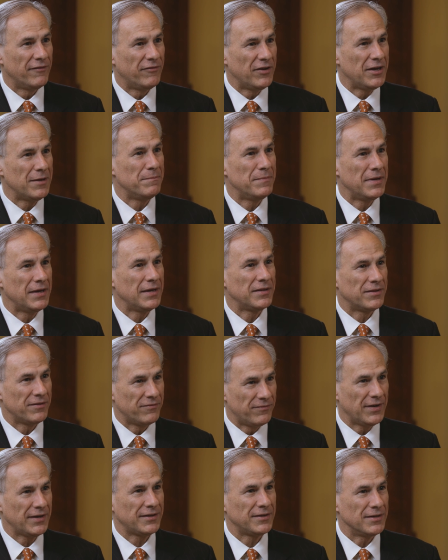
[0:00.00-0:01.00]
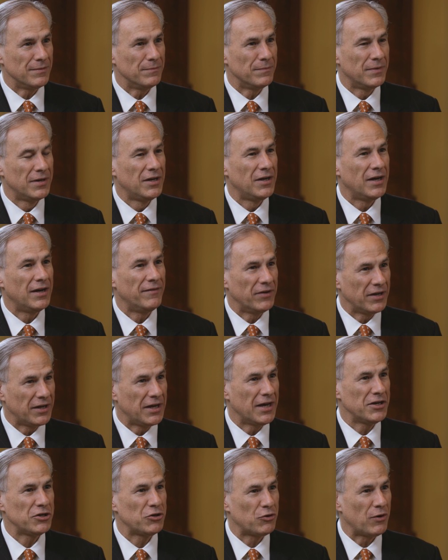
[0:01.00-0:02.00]
of him being the victim of a
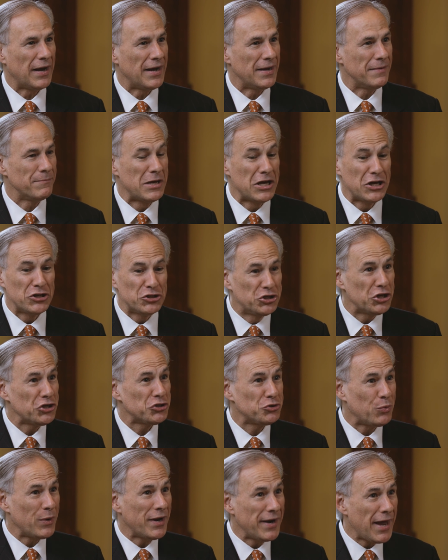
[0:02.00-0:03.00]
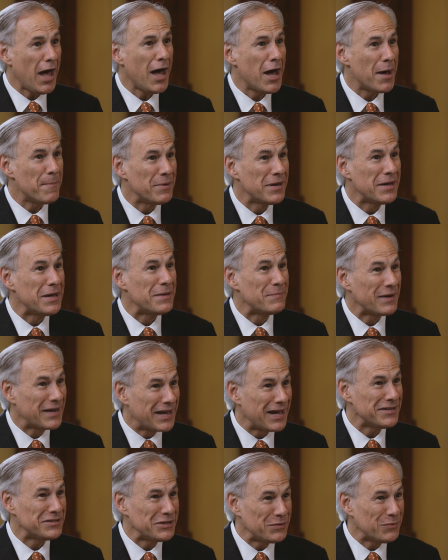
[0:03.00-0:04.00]
gun crime just went up
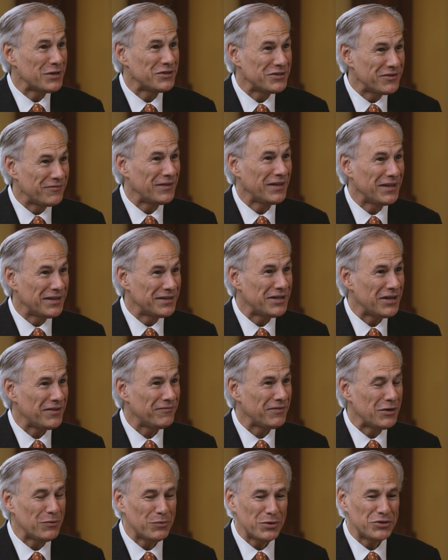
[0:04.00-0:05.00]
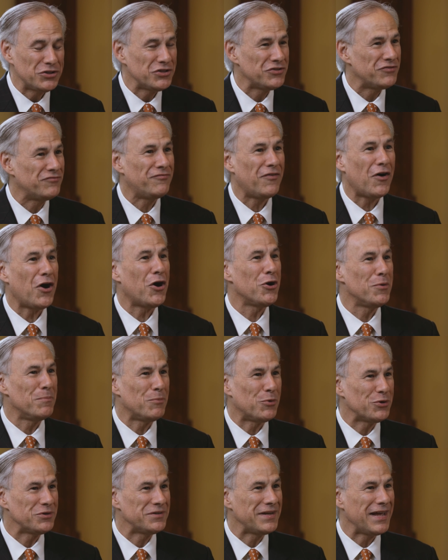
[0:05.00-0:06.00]
because he went to Philadelphia, which is far
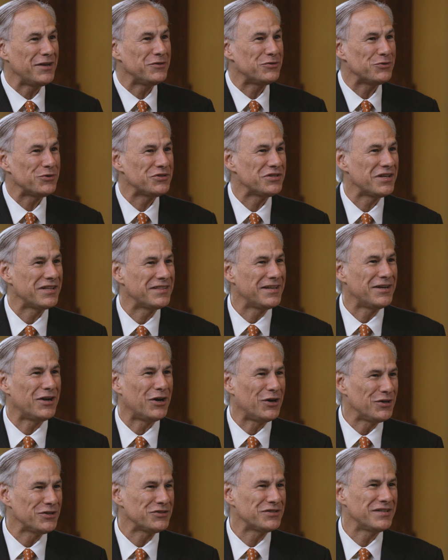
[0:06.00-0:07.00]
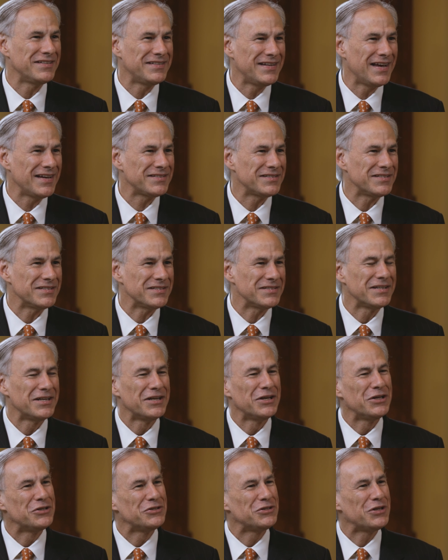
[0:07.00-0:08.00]
more dangerous than Austin, Texas.
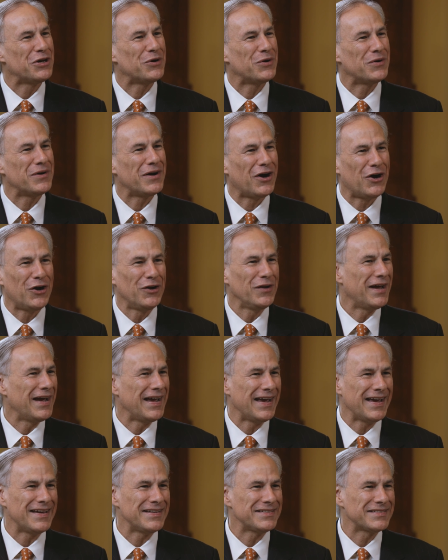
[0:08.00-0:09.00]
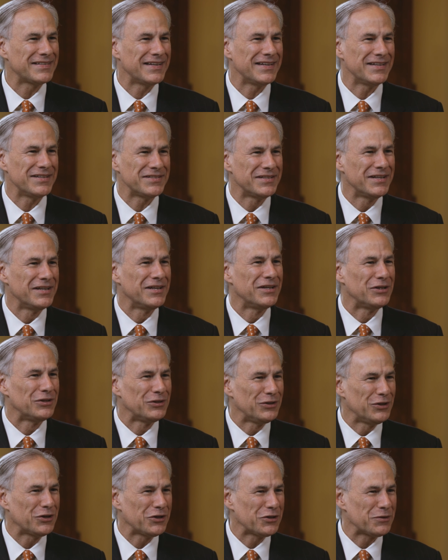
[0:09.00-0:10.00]
So all I ask is
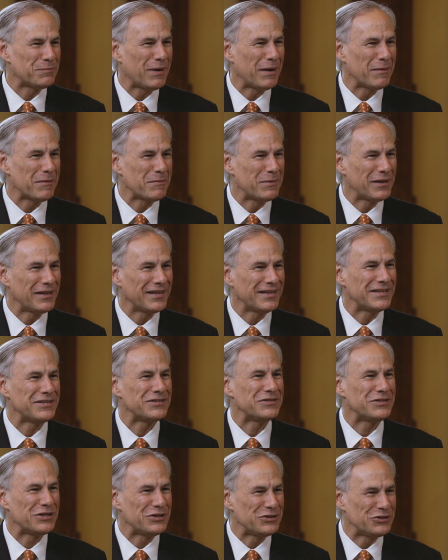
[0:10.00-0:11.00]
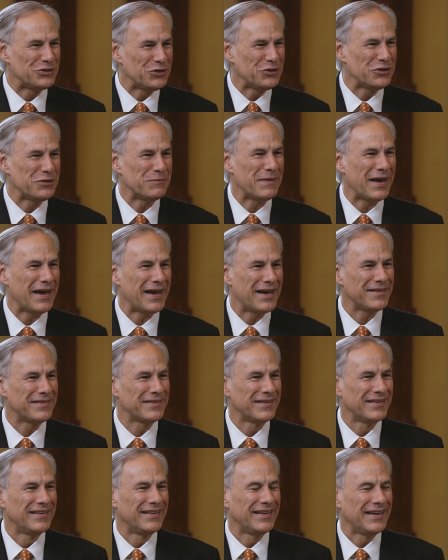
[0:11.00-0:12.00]
look at the probabilities, do the
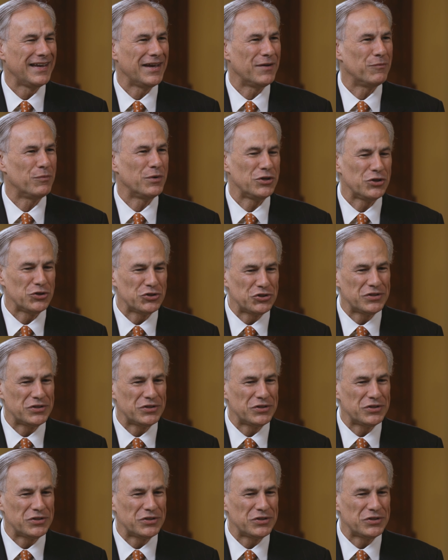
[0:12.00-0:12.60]
math and when you